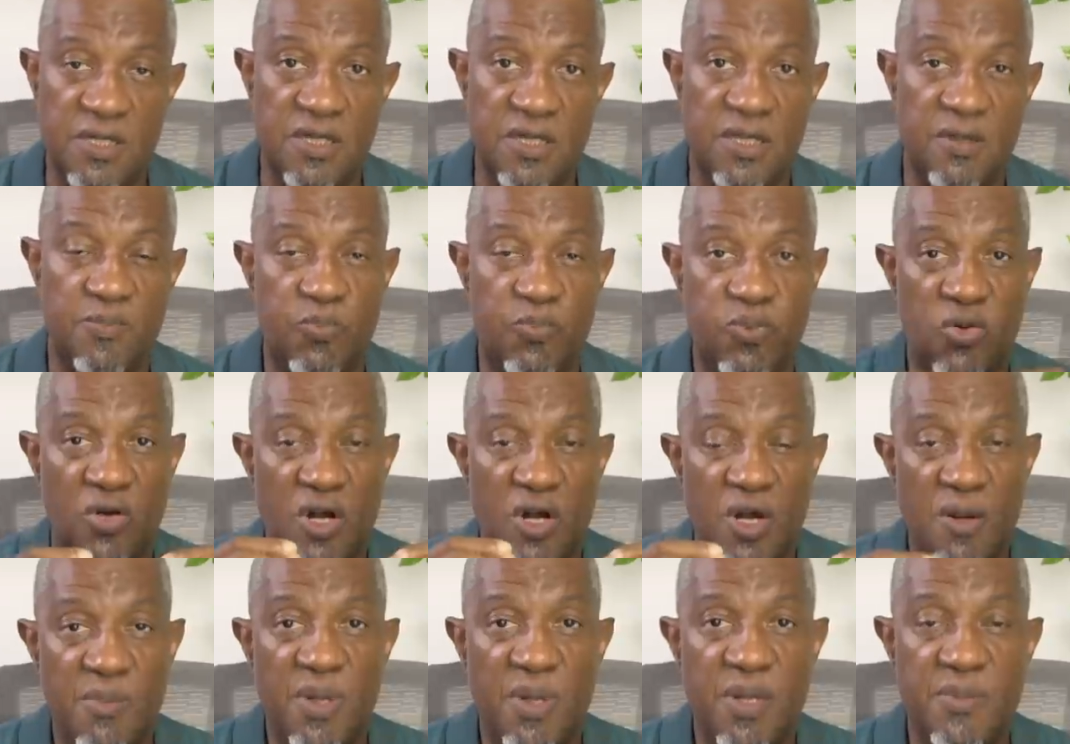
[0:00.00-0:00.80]
The
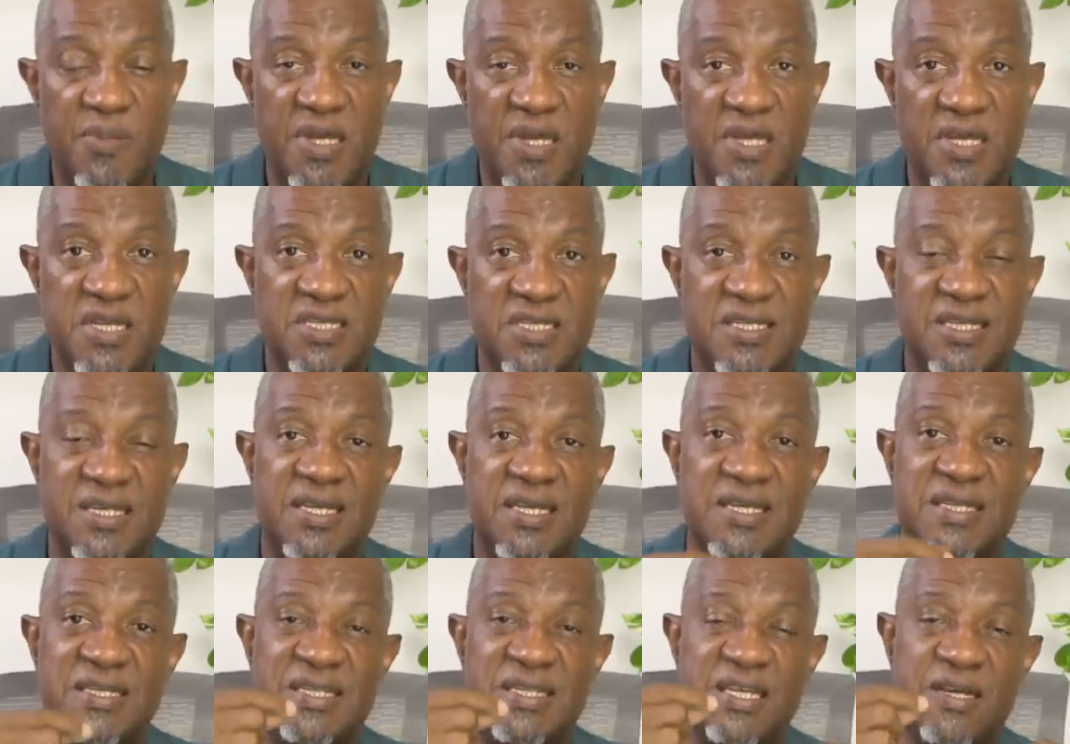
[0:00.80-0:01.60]
problem is,
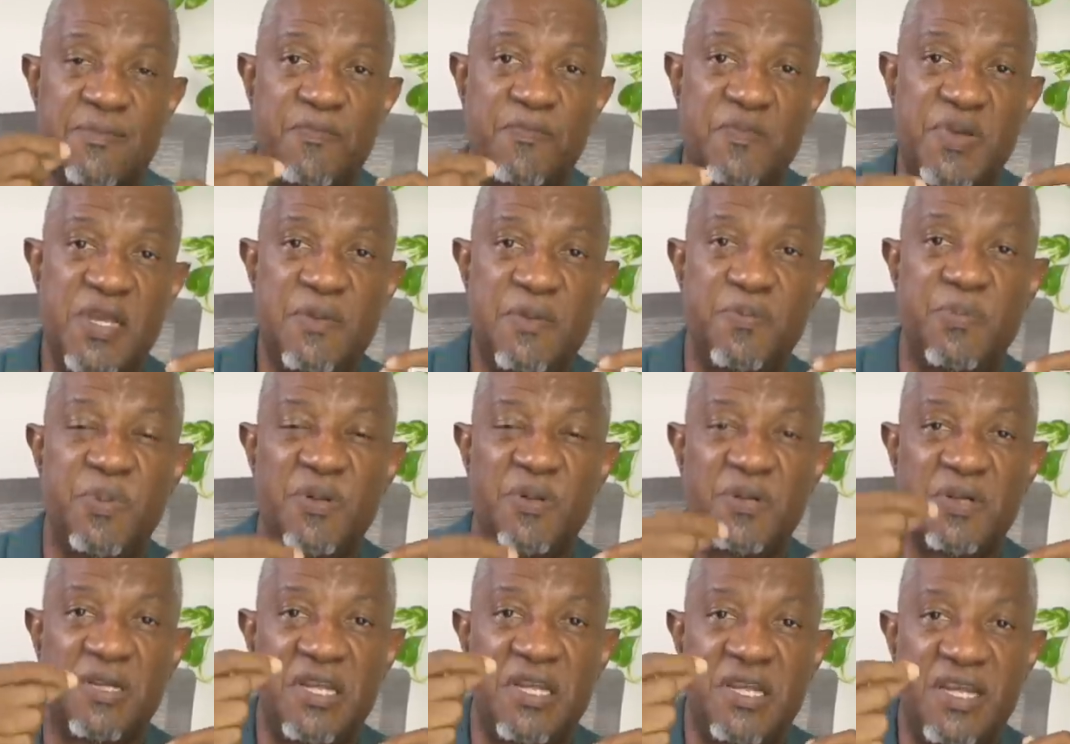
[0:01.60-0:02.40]
is that
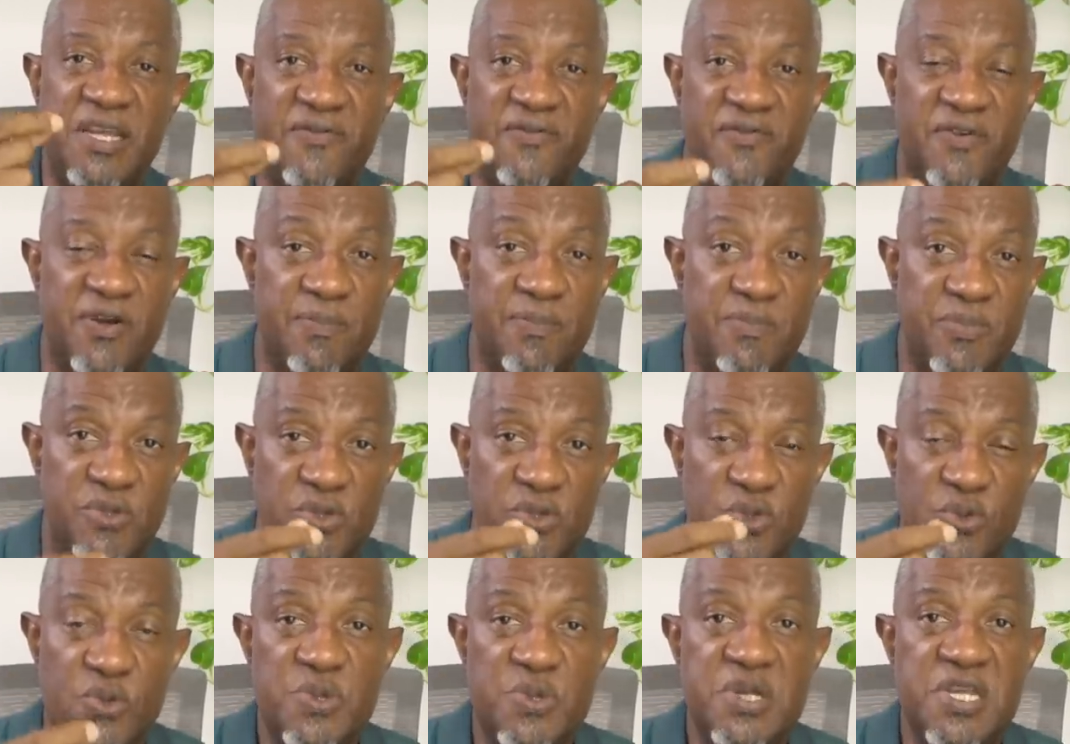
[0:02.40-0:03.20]
people give up
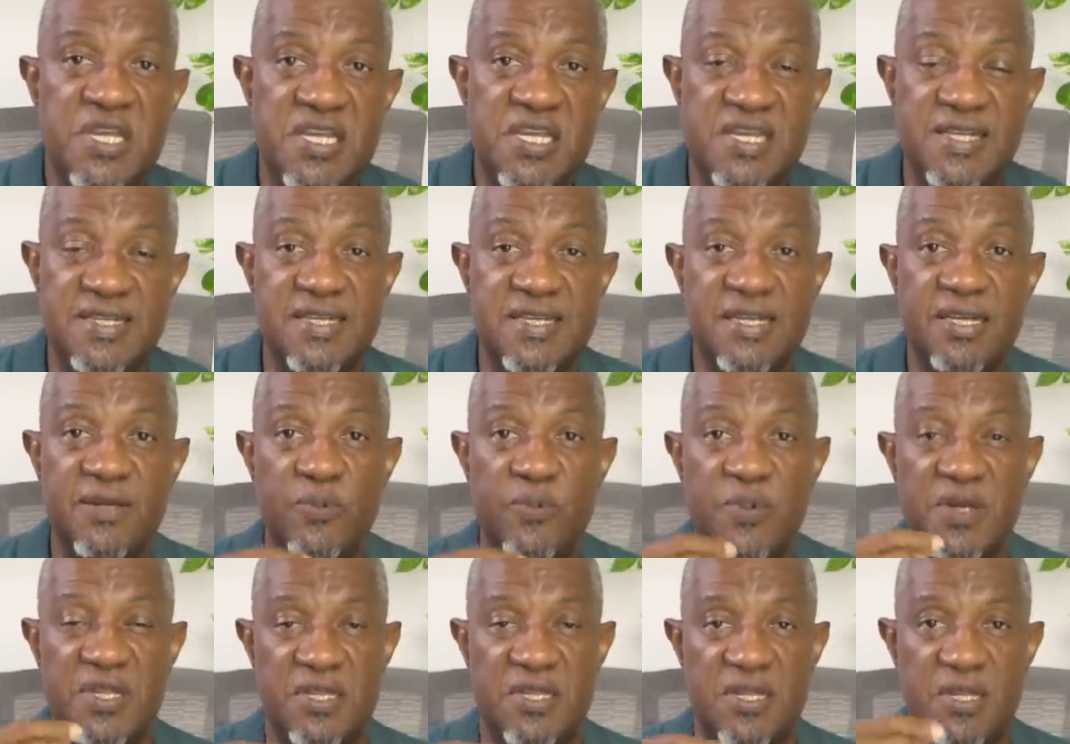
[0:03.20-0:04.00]
too easily
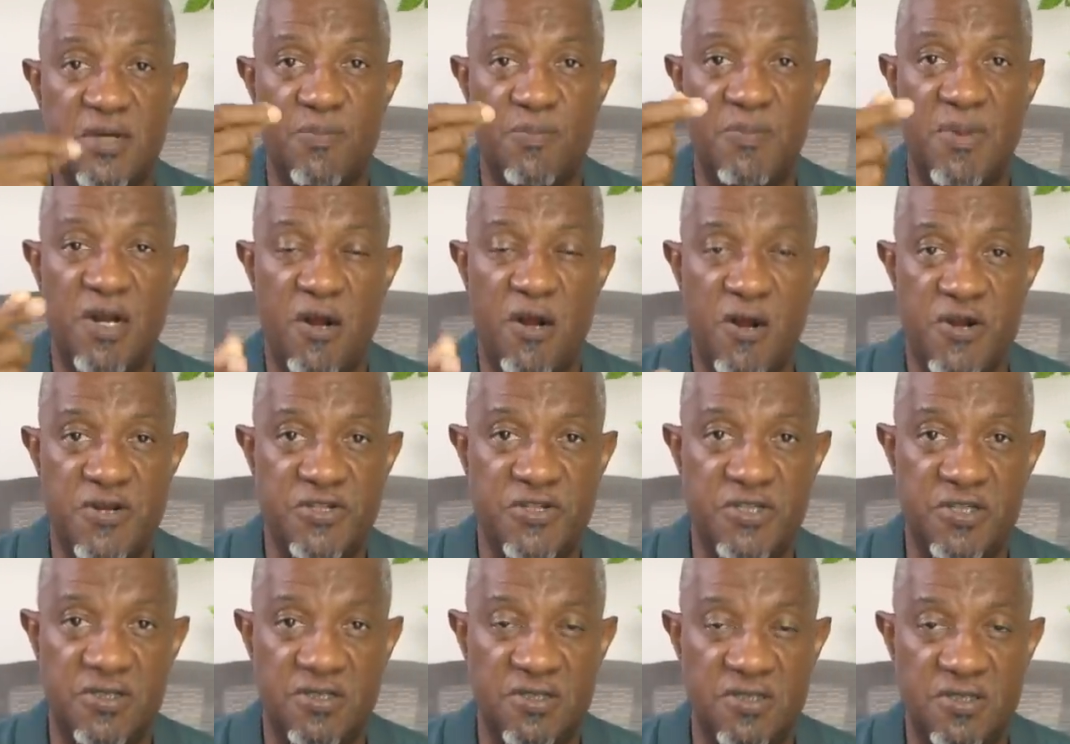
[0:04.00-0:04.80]
within
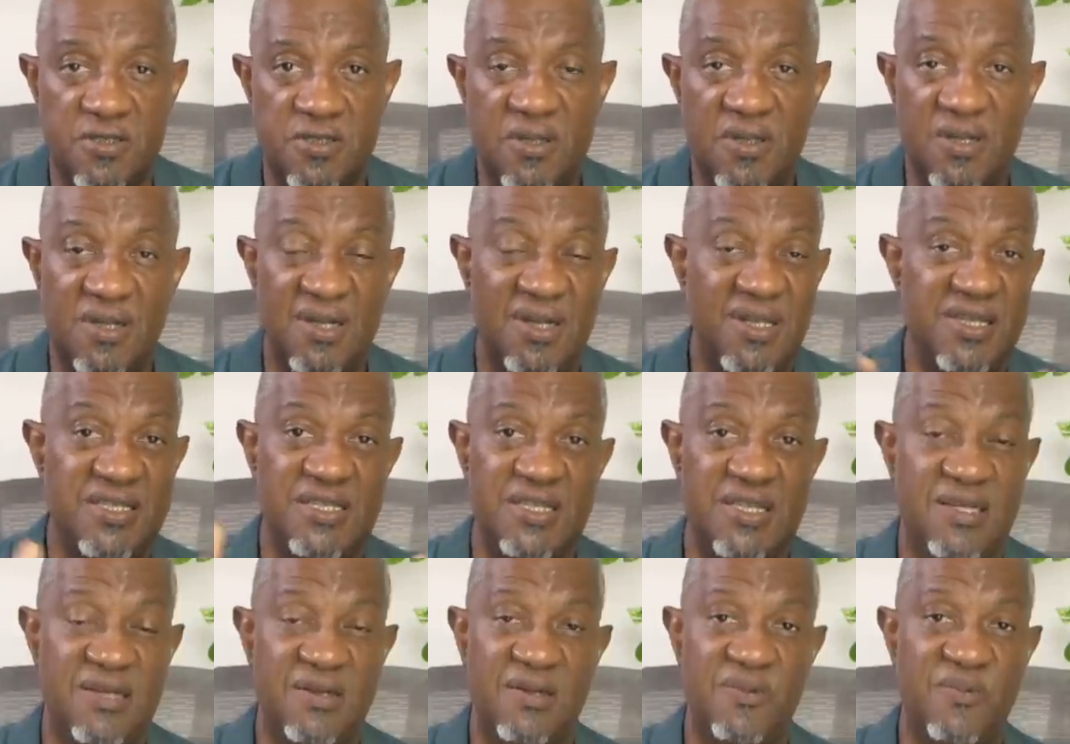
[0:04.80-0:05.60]
marriages.
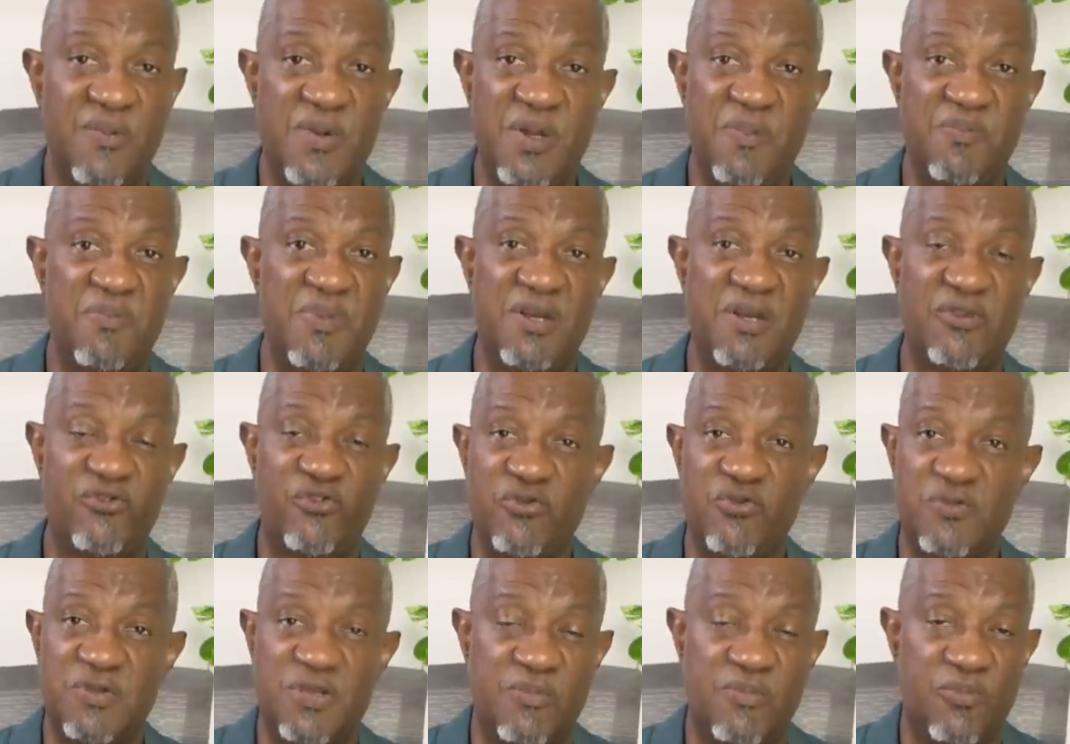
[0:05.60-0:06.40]
Listen, we've been
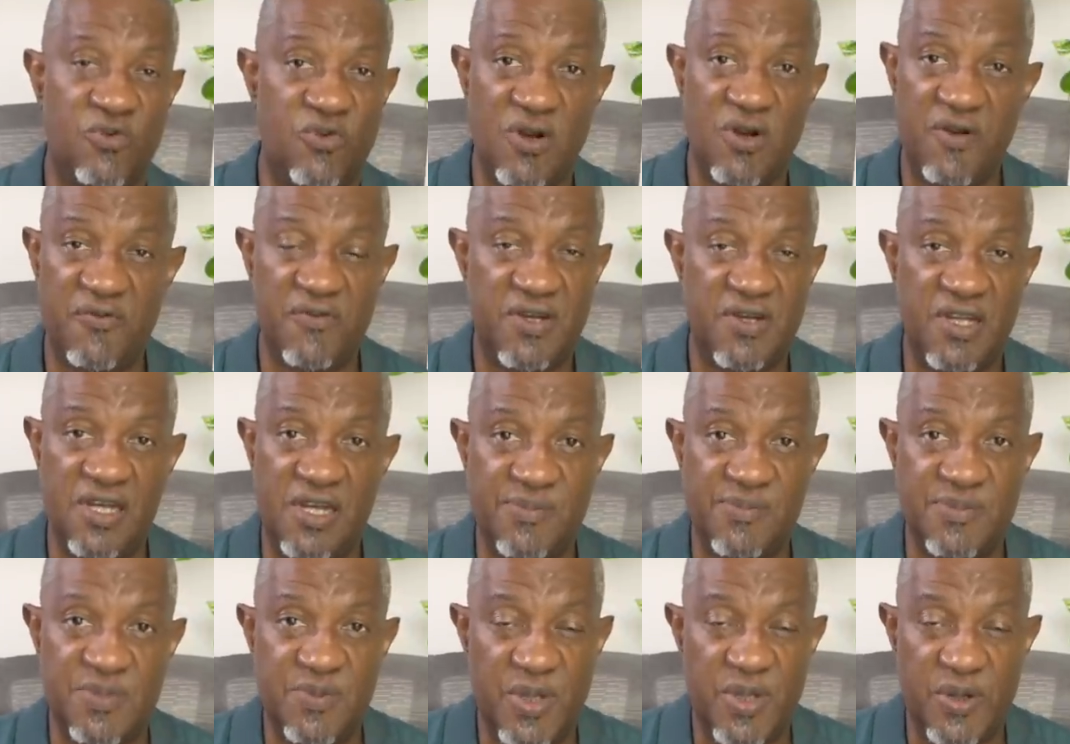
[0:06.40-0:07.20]
through some rough
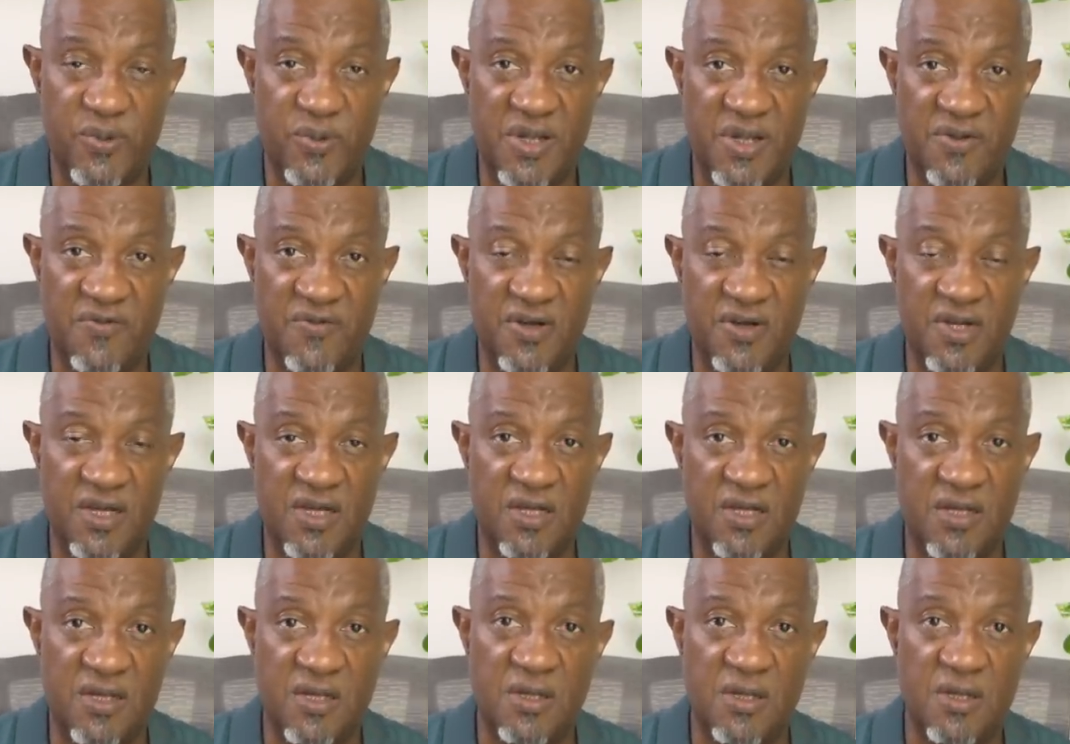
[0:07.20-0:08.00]
times, my wife and
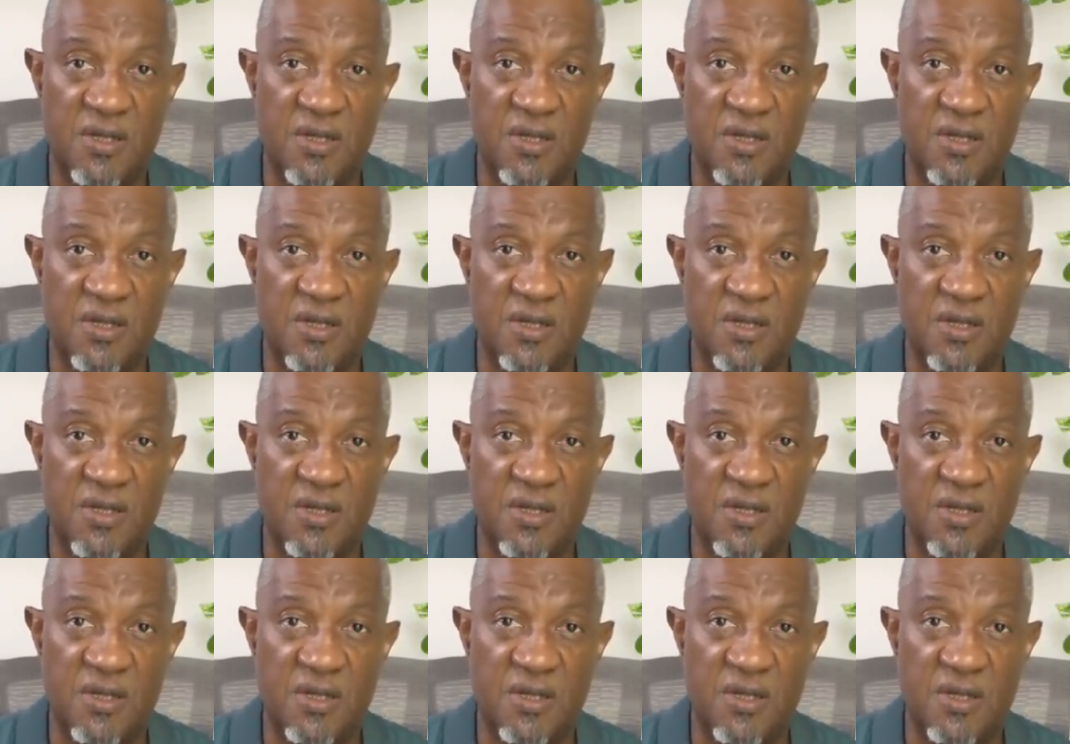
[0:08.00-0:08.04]
I.